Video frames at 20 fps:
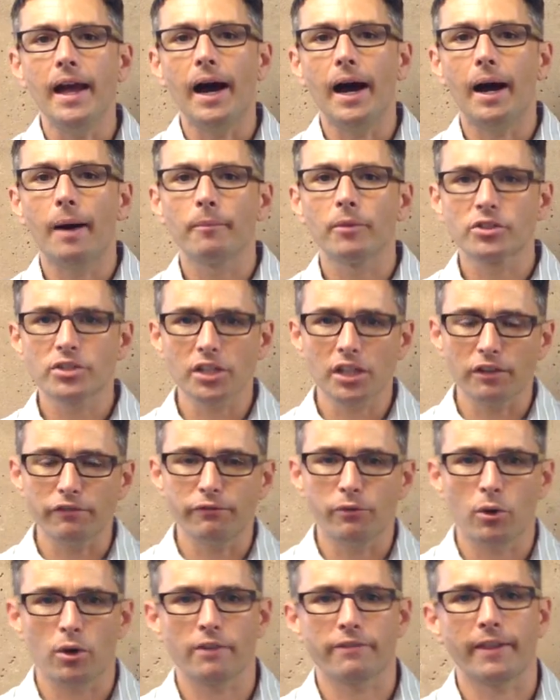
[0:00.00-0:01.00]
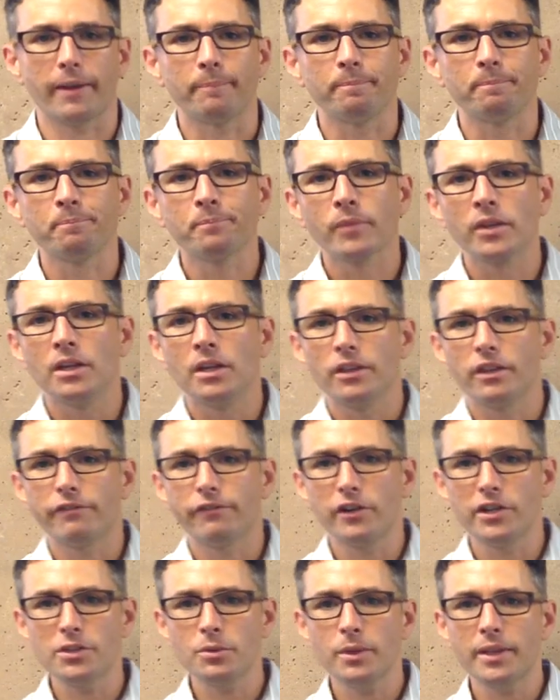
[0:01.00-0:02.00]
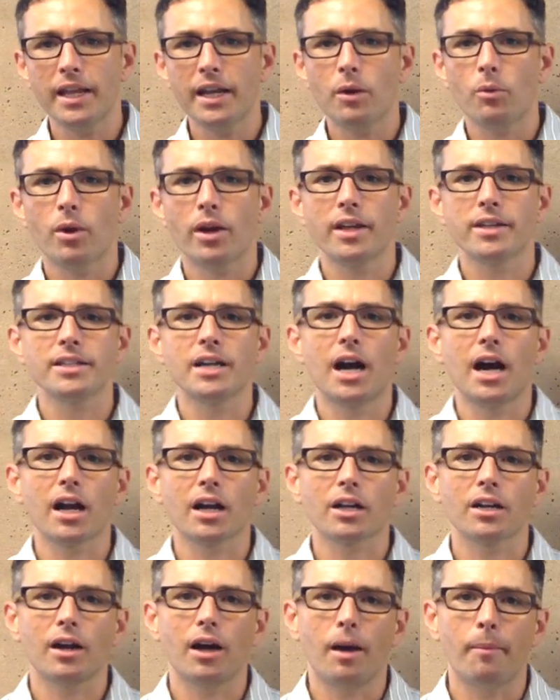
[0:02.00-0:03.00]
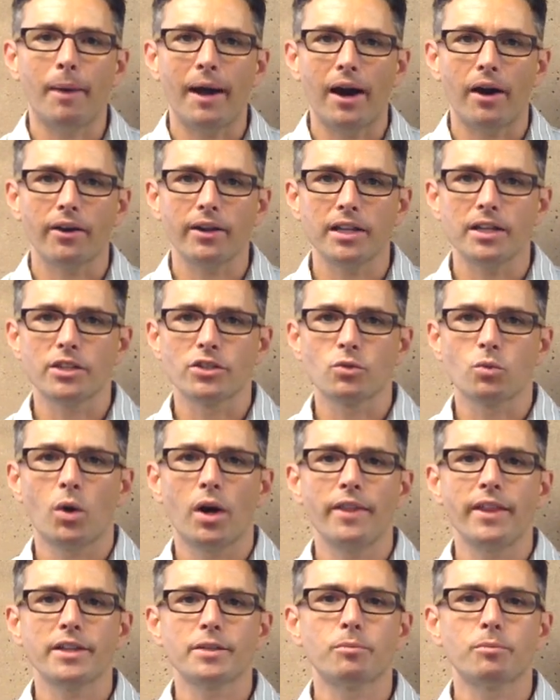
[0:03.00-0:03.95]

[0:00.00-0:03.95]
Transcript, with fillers: Um, let's look at four of them. The first one that I want to talk about is one that's